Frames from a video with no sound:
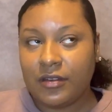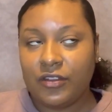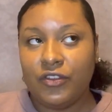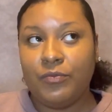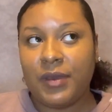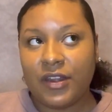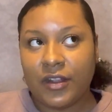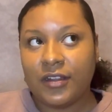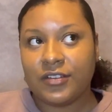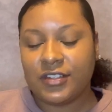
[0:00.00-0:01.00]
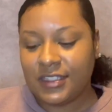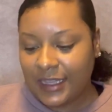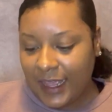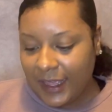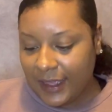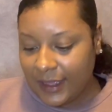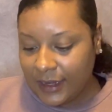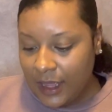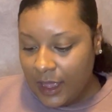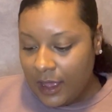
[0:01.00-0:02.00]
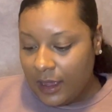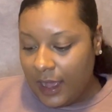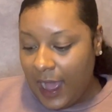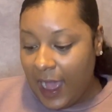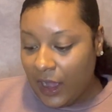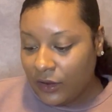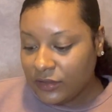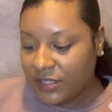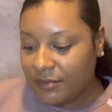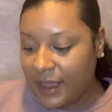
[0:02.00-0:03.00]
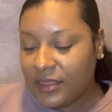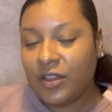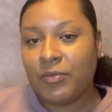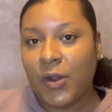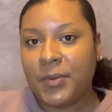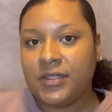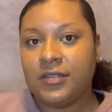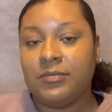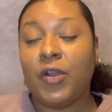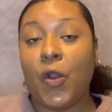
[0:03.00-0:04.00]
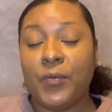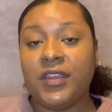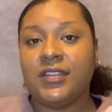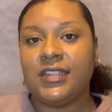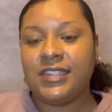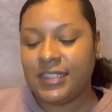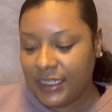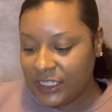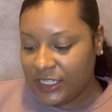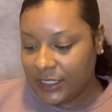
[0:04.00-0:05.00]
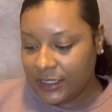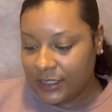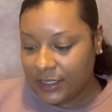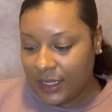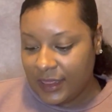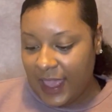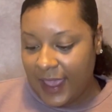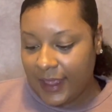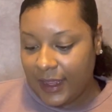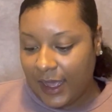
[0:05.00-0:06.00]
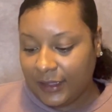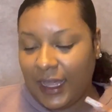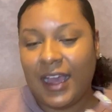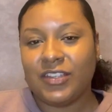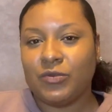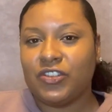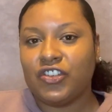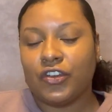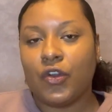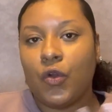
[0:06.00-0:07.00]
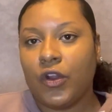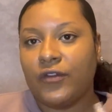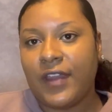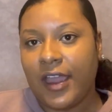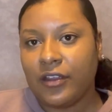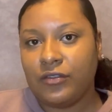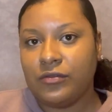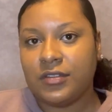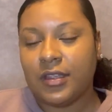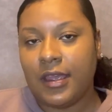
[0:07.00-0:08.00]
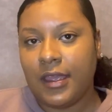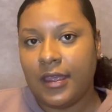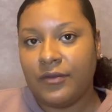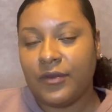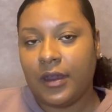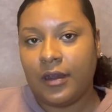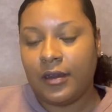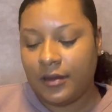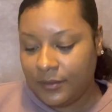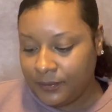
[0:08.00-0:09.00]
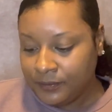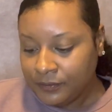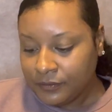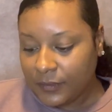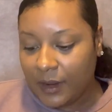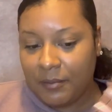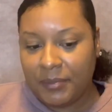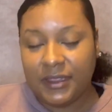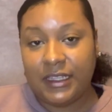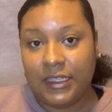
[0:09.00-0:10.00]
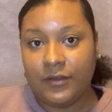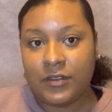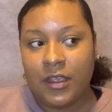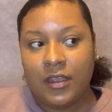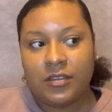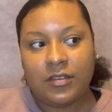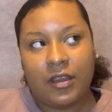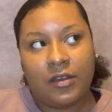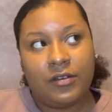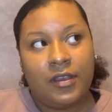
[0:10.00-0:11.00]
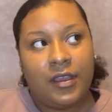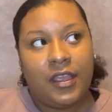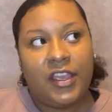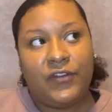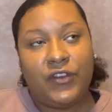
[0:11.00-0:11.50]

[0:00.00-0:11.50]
you better understand how to make the appropriate decisions that aligns with your core values and beliefs. So if